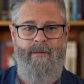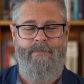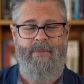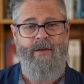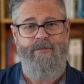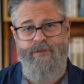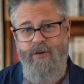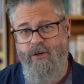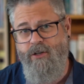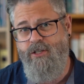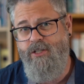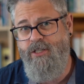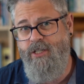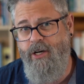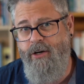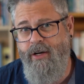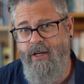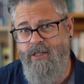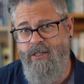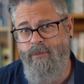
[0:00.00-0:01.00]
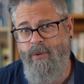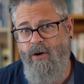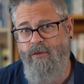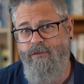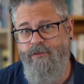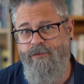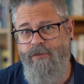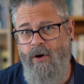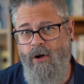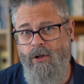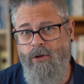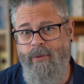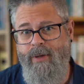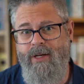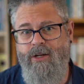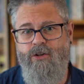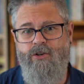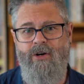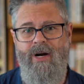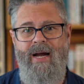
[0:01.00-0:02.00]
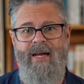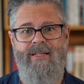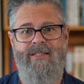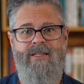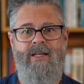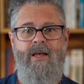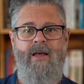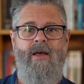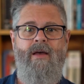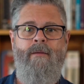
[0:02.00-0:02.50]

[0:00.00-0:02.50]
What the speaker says: If you're serious about following Christ,